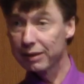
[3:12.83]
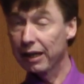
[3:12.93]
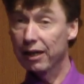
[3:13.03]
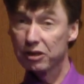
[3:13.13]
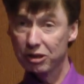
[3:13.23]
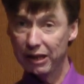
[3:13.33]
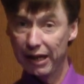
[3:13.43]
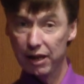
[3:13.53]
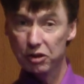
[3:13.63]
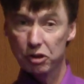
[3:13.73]
Yeah, it's
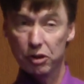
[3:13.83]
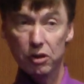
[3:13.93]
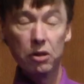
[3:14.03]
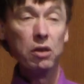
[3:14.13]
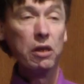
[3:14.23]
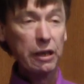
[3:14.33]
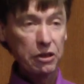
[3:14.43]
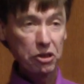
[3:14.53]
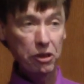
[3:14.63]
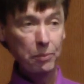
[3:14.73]
cancer.
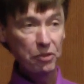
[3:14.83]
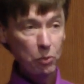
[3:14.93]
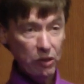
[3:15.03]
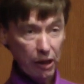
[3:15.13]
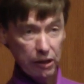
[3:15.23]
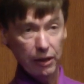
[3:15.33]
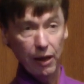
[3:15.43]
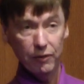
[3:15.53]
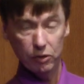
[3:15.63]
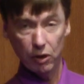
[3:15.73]
It's something we can
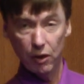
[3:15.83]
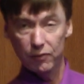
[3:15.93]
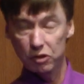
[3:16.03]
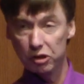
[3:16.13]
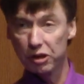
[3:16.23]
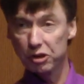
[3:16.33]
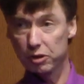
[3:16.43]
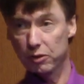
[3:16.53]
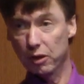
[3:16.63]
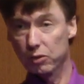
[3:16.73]
have a
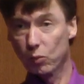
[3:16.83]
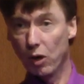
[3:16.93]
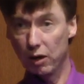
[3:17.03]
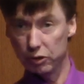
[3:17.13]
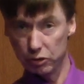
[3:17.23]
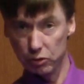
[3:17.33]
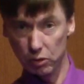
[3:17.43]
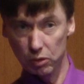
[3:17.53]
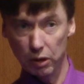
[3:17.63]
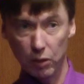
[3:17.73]
conversation around the water
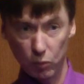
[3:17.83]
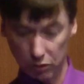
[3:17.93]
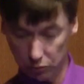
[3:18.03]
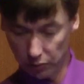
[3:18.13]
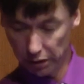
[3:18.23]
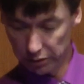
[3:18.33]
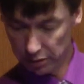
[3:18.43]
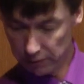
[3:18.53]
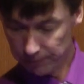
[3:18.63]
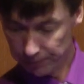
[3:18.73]
cooler at work with.